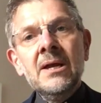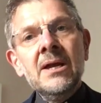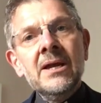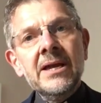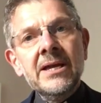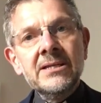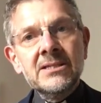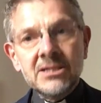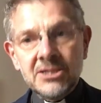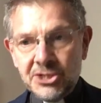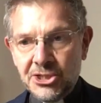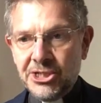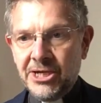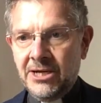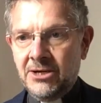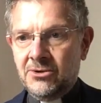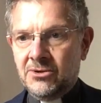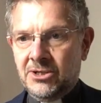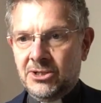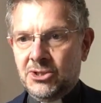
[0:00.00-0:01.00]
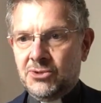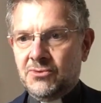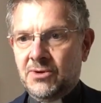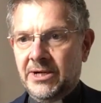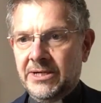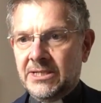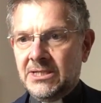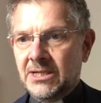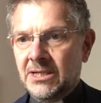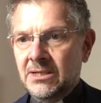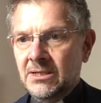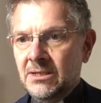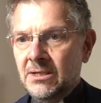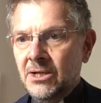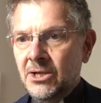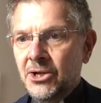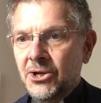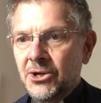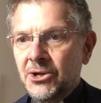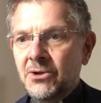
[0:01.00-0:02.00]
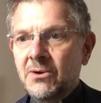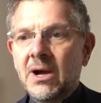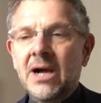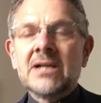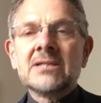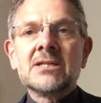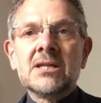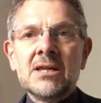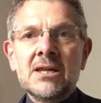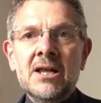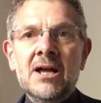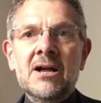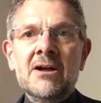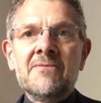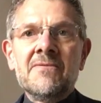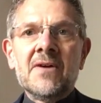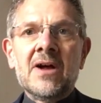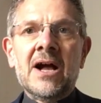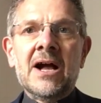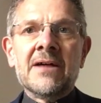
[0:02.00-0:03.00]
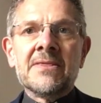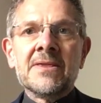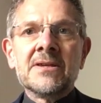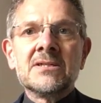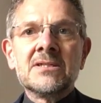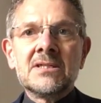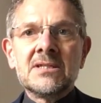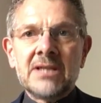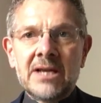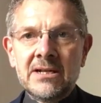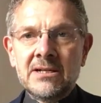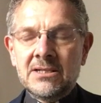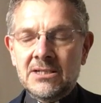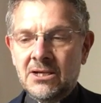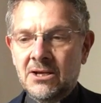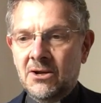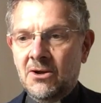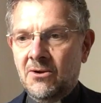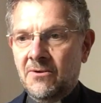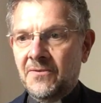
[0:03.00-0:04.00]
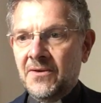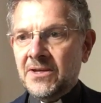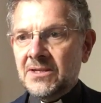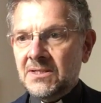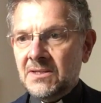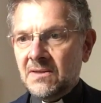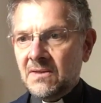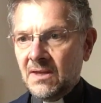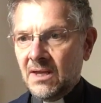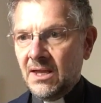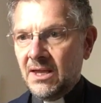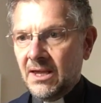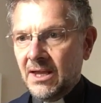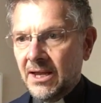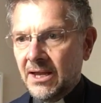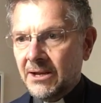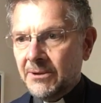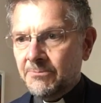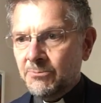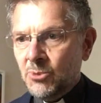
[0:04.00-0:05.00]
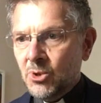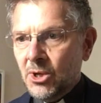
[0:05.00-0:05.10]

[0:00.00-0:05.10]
He's a generous writer who has love at the centre of his thinking,